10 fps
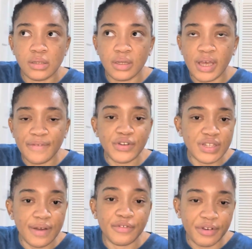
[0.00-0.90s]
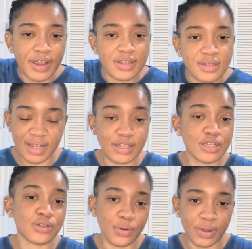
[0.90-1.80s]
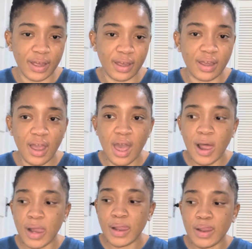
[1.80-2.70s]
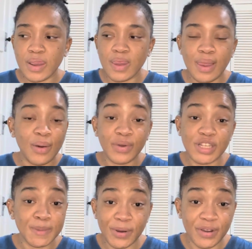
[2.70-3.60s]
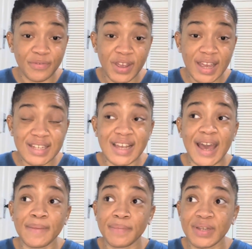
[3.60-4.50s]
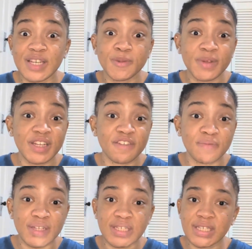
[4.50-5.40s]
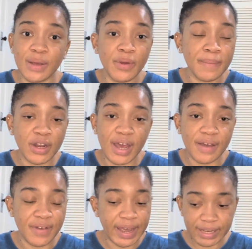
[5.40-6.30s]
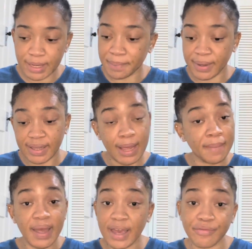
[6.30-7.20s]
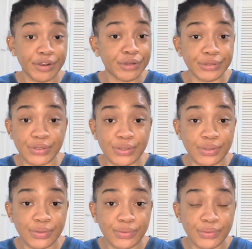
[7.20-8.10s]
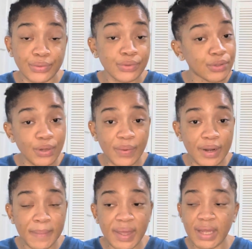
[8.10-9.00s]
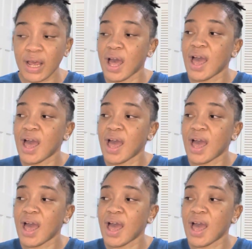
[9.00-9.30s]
give yourself grace. It is okay. No one is perfect, and please believe me, someone may not have acne, but they might get wrinkles. You know what I mean?